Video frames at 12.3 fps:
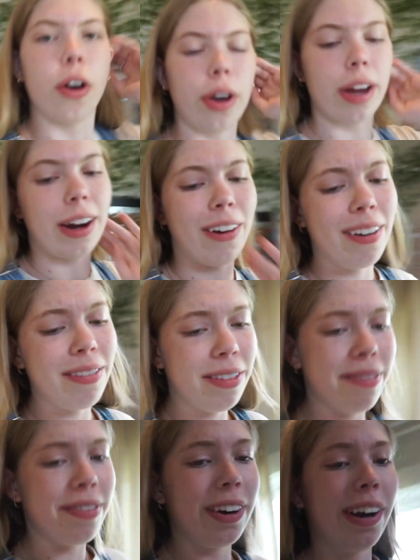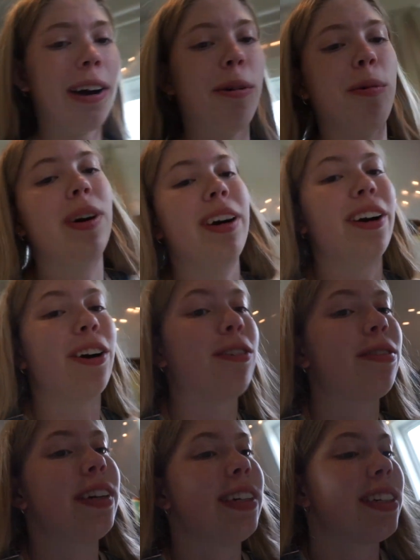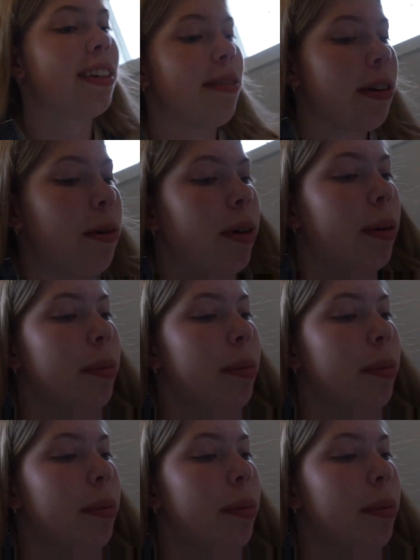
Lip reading: Okay, now I have to figure out what golfing stuff I want to